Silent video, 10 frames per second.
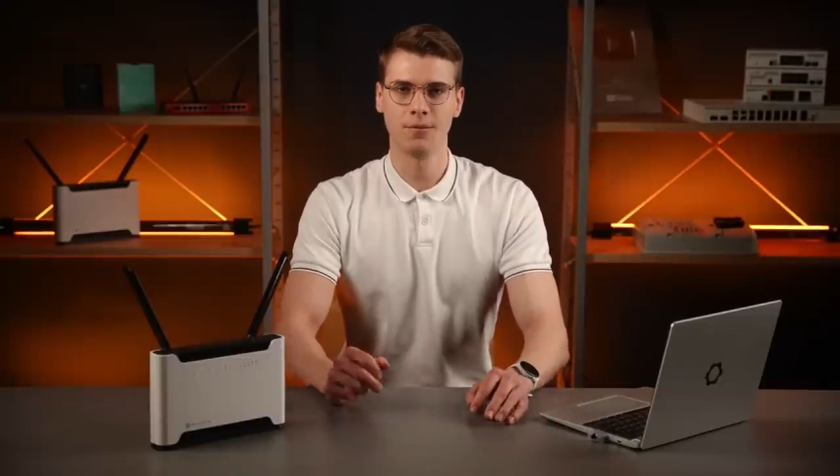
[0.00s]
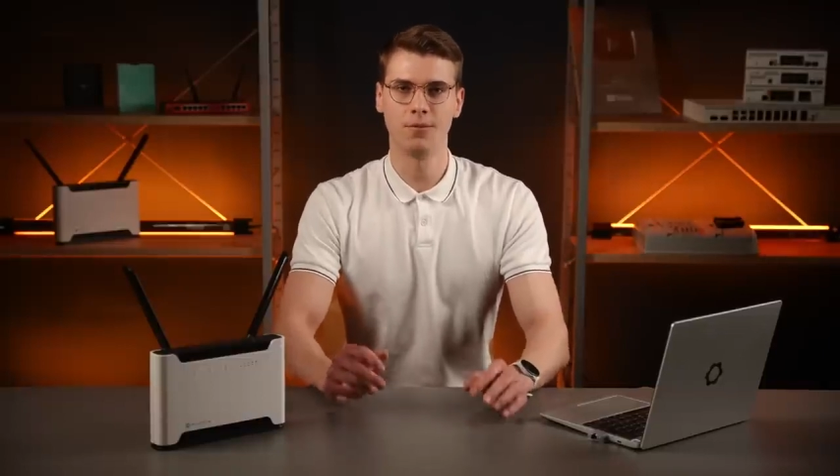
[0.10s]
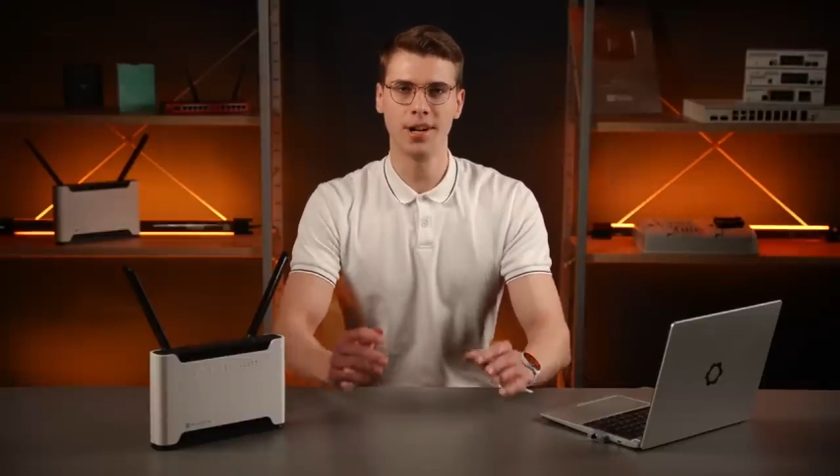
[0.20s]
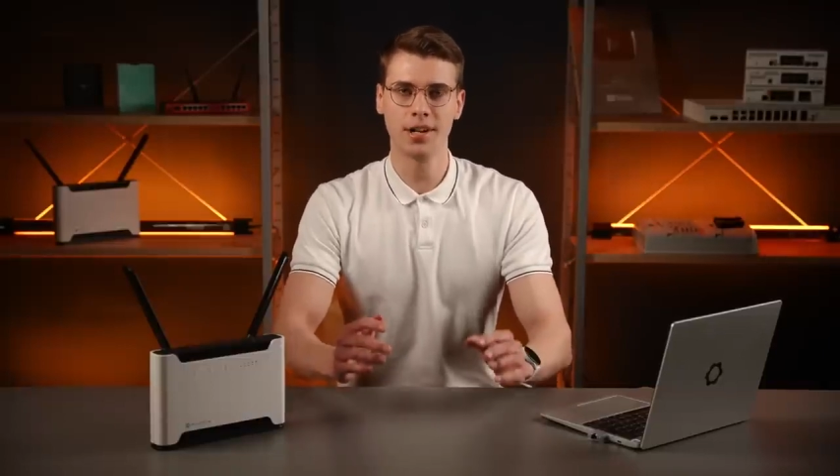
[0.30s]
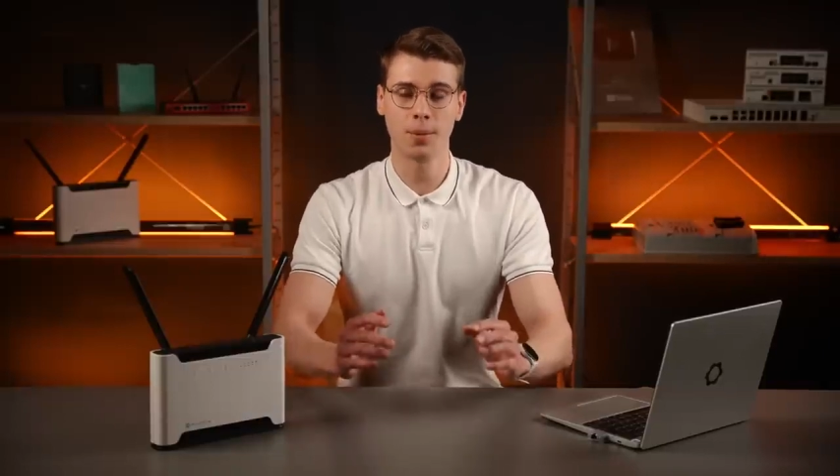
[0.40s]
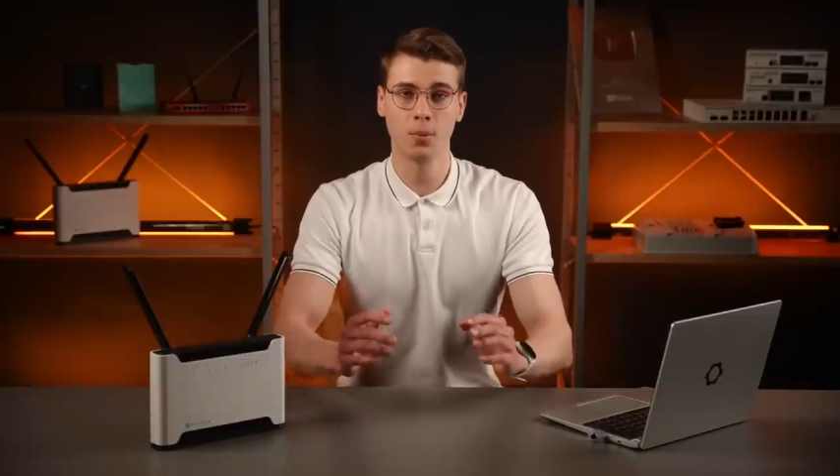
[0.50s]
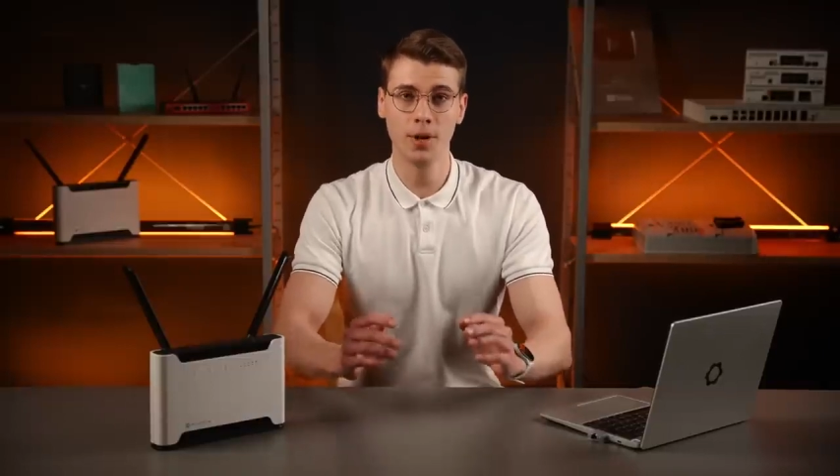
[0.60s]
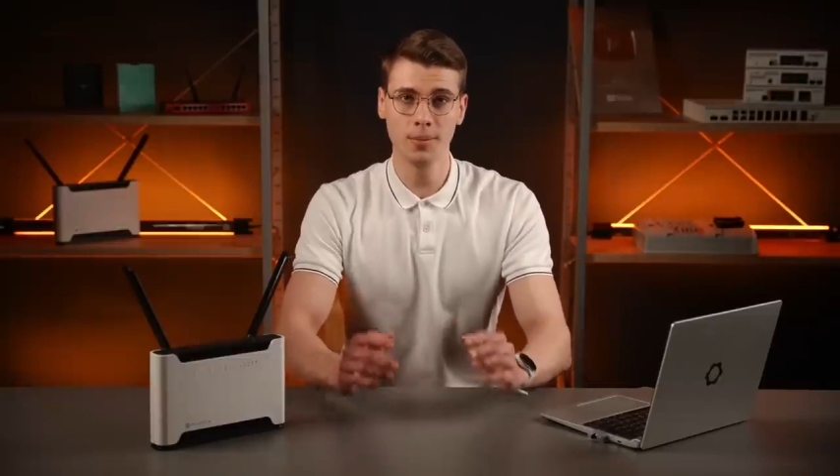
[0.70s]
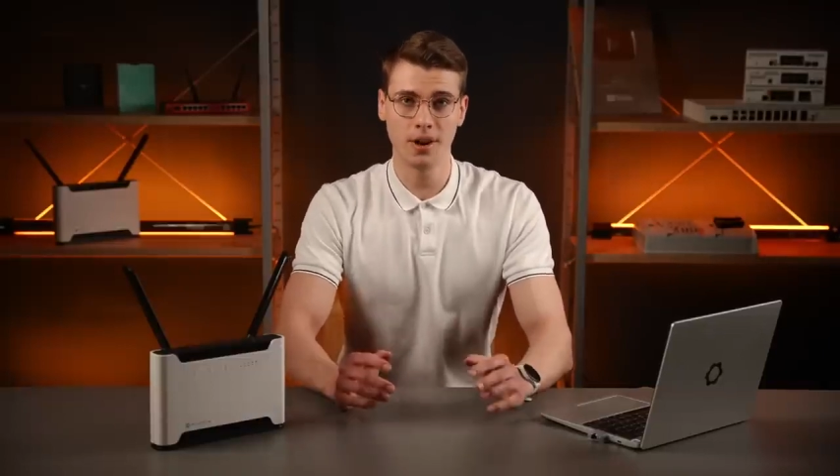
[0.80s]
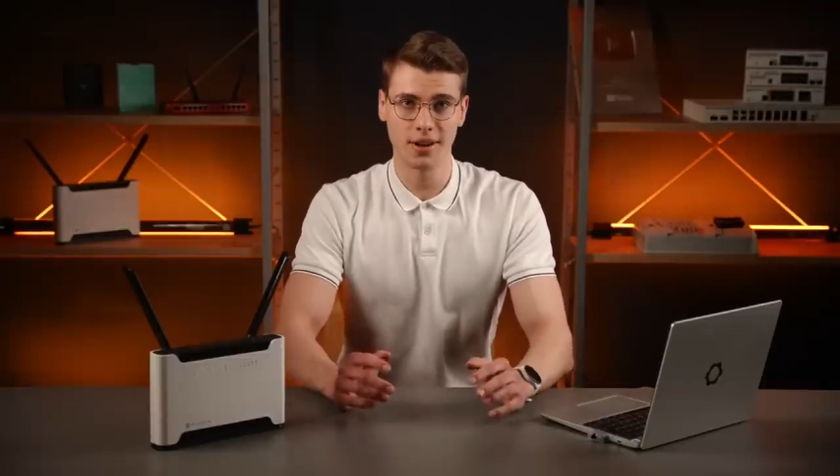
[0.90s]
fire up
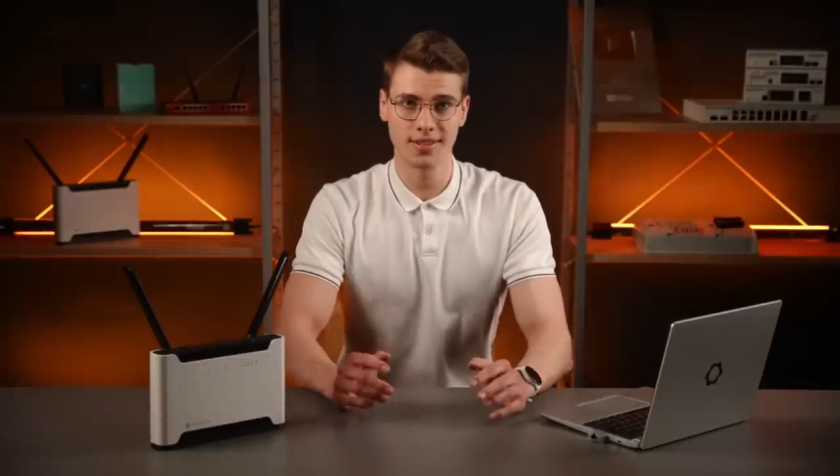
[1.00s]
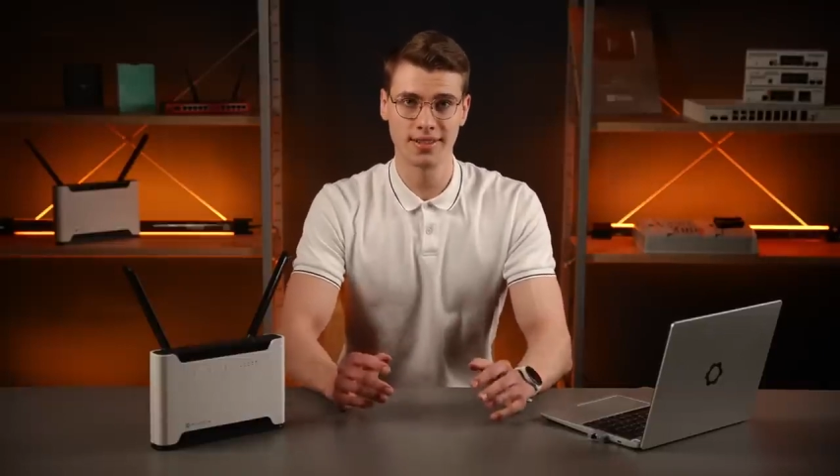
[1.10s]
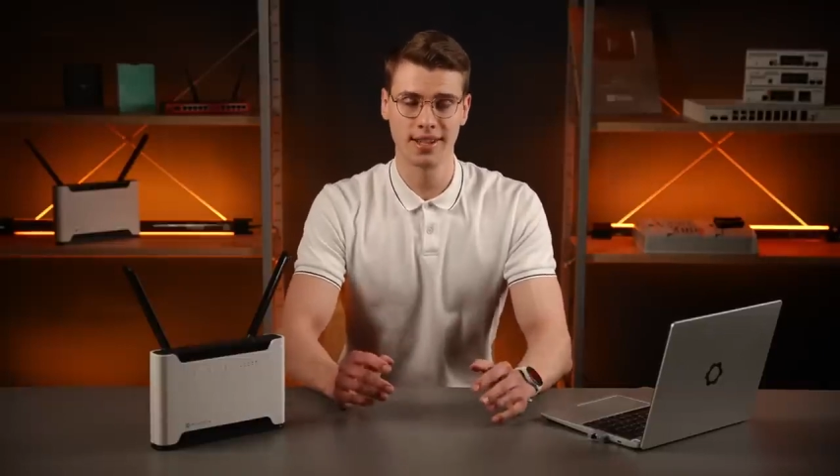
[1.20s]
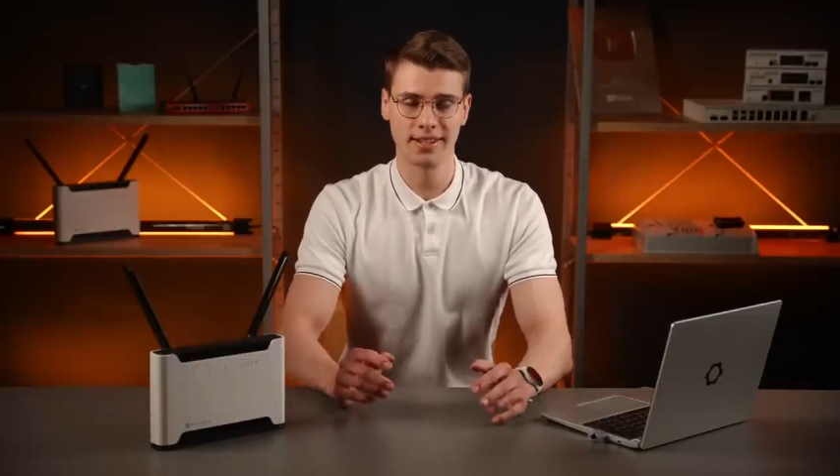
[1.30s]
Winbox and